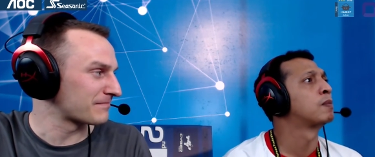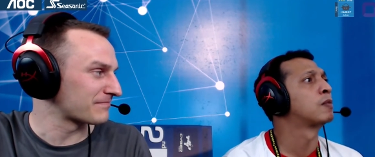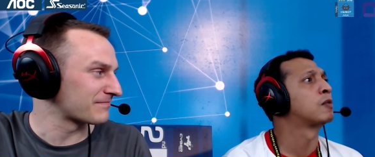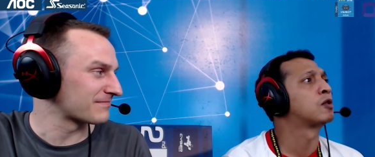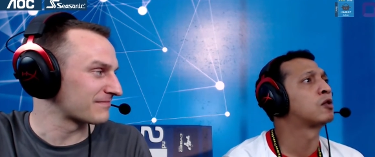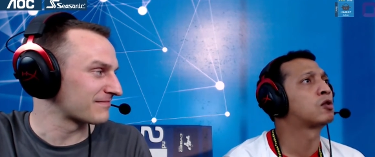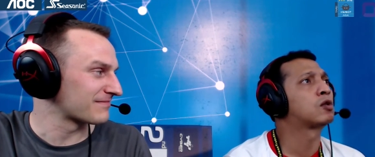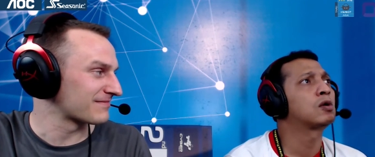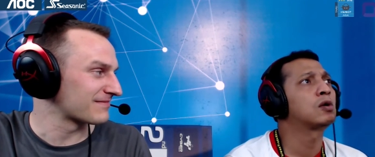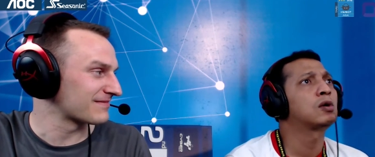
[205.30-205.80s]

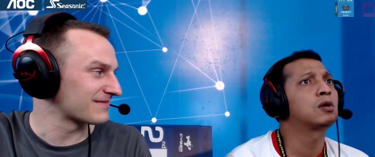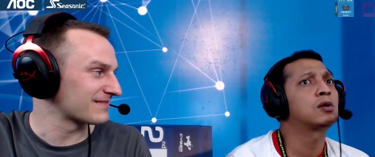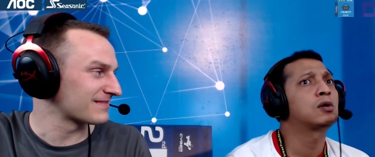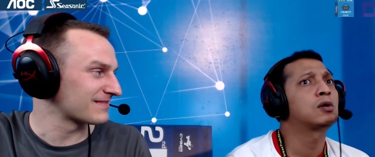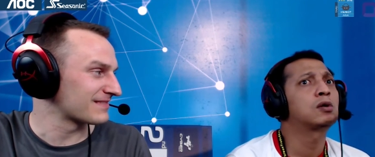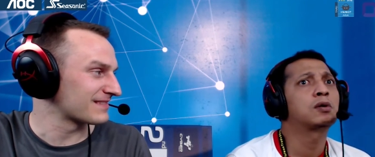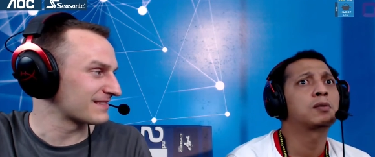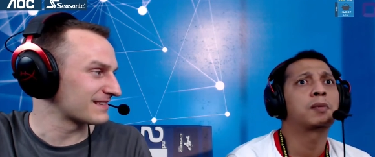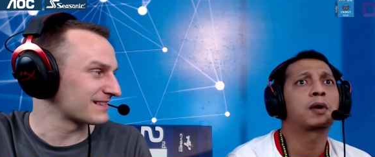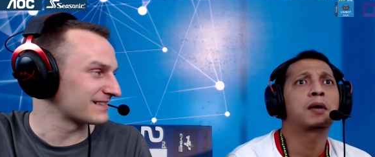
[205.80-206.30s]

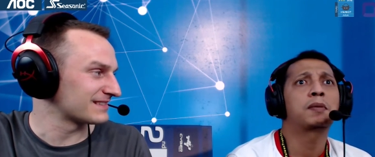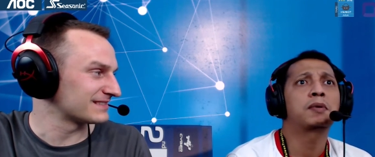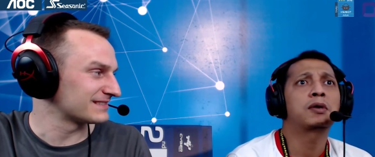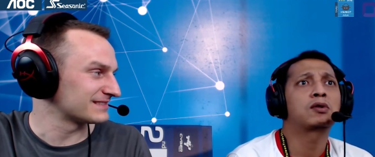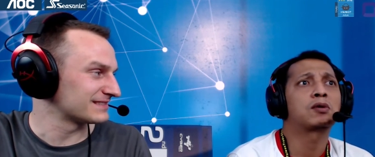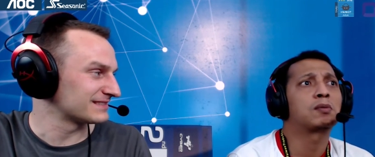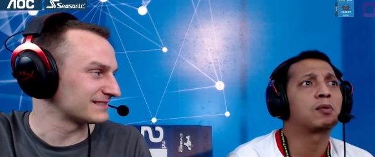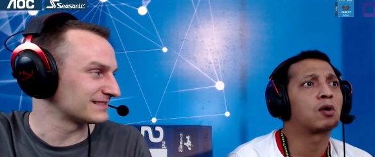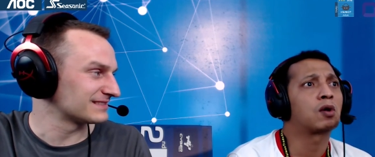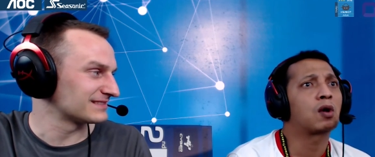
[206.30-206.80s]
Speaker 1: So maybe
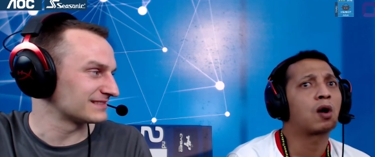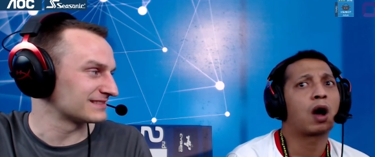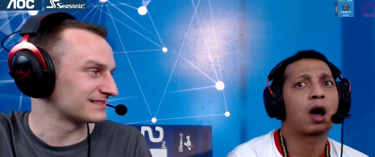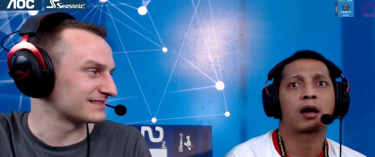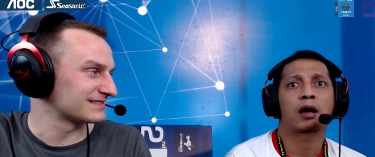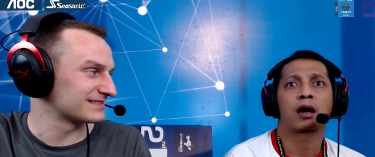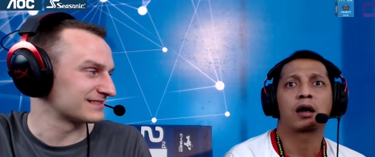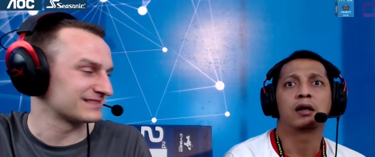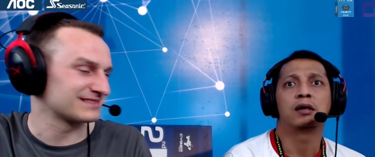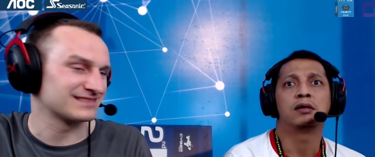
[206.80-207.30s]
tomorrow I
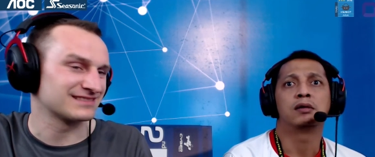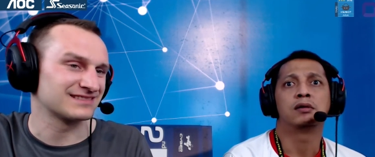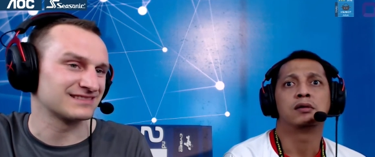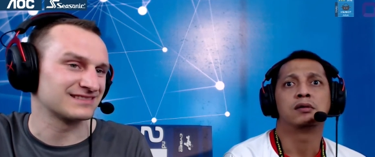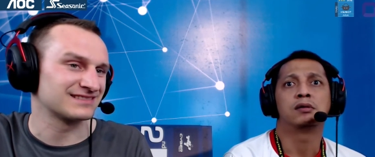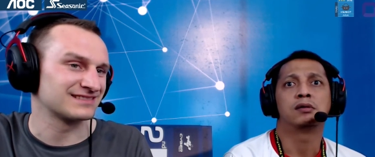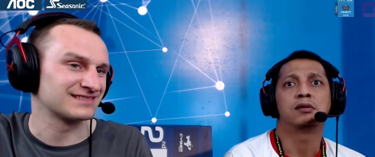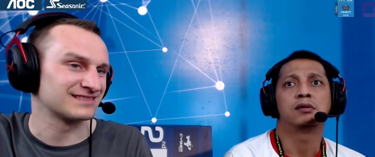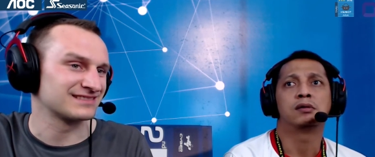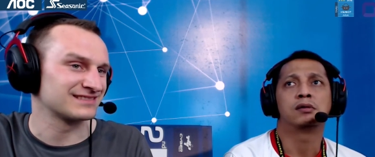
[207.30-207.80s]

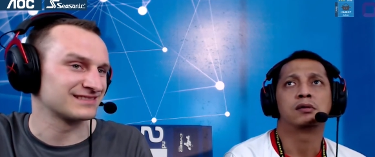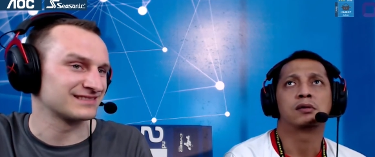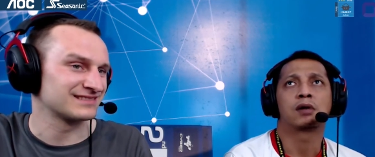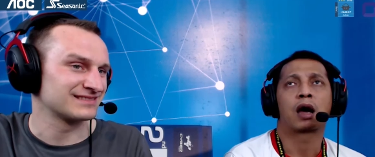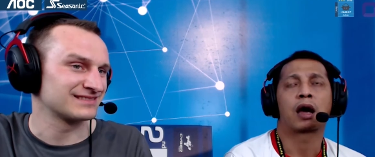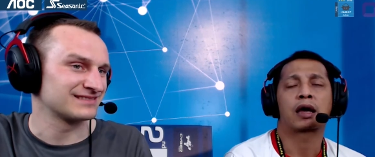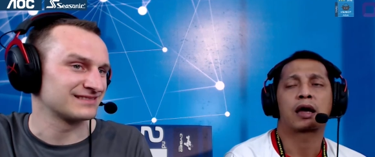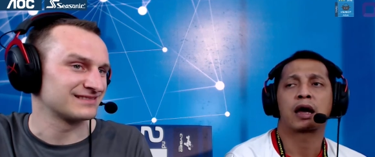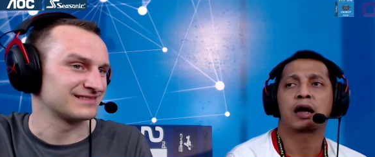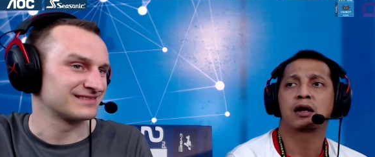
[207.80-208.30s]
can
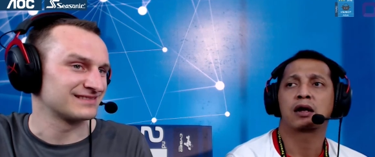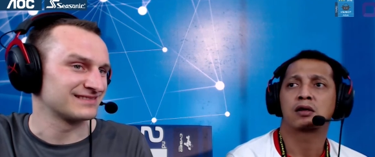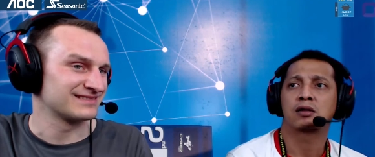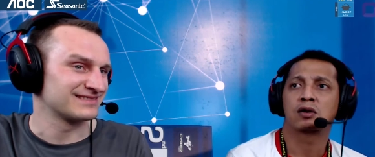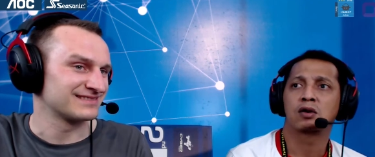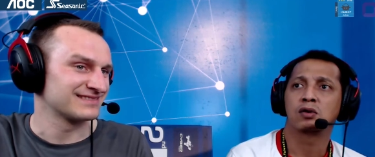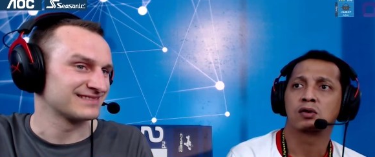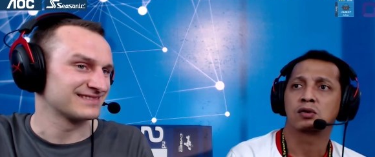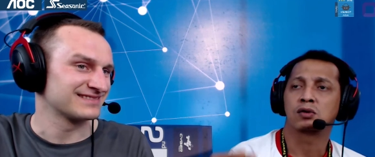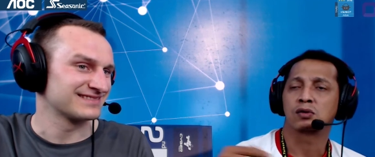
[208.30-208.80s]
I cannot
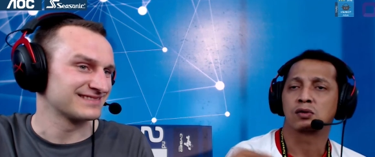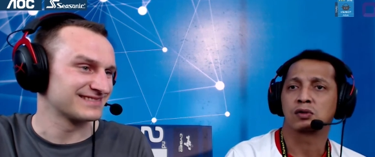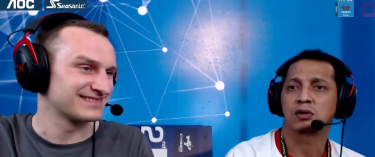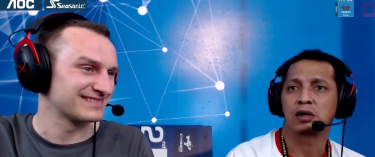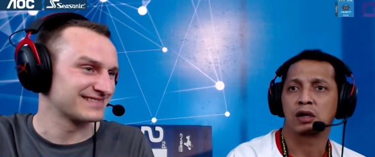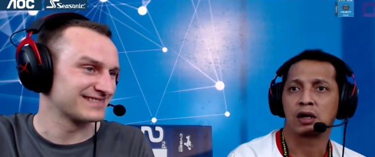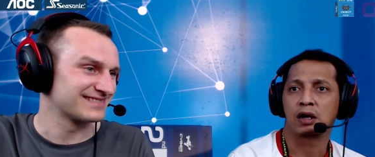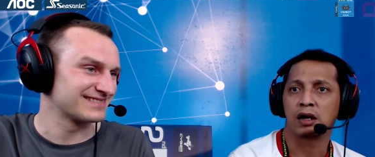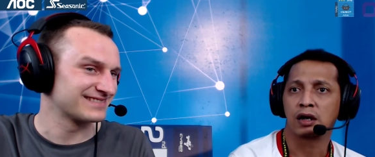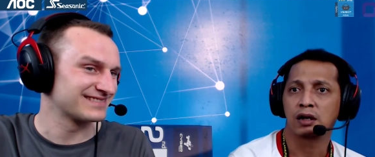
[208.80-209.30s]
go to the
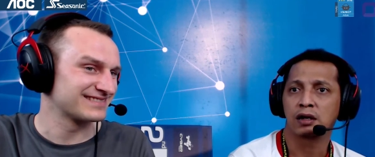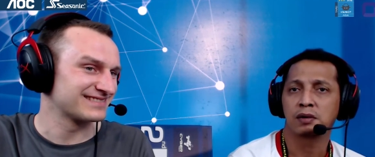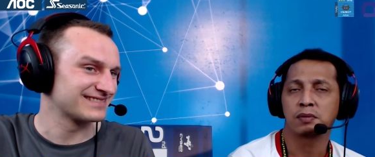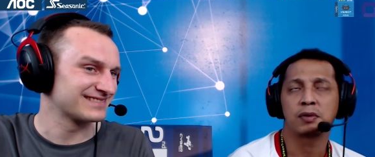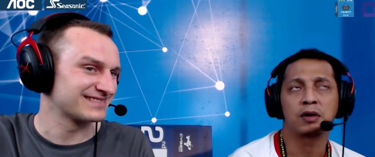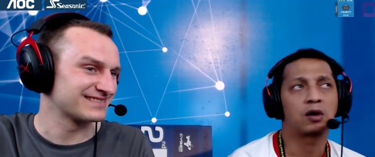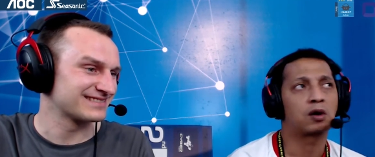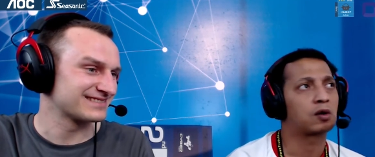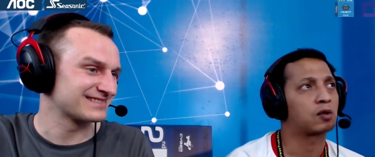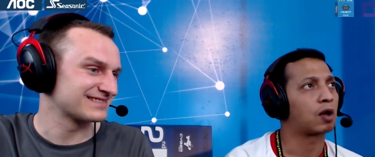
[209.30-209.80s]
here
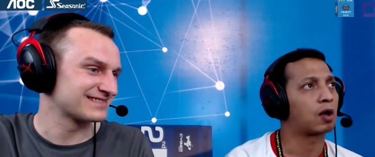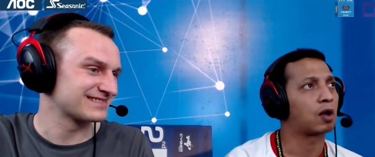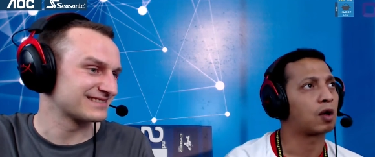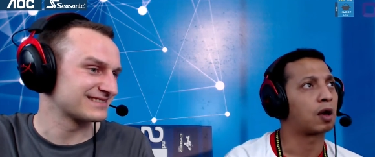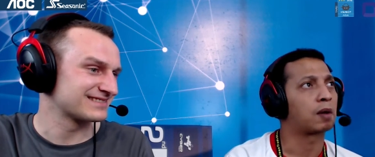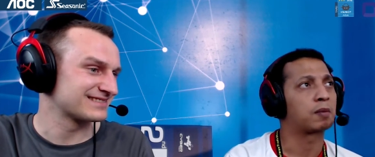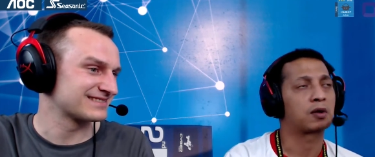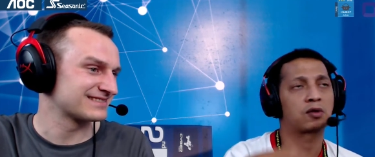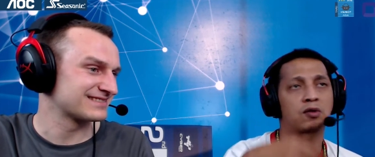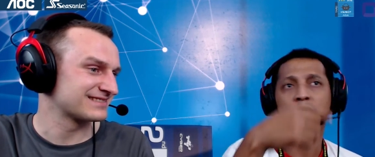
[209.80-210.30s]
because I
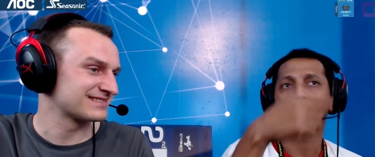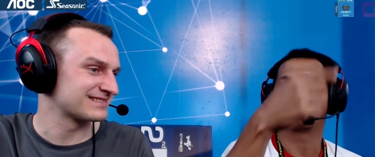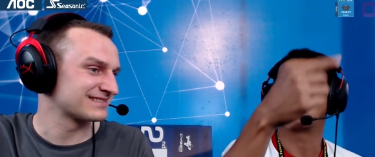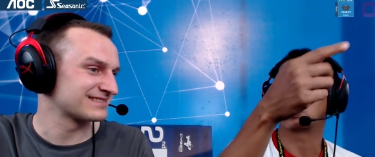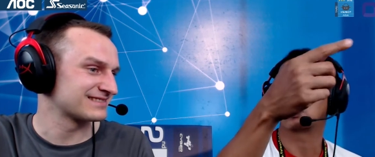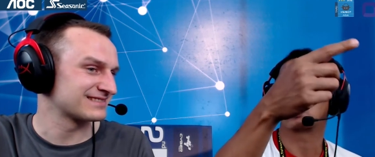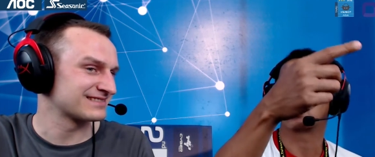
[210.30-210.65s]
must going to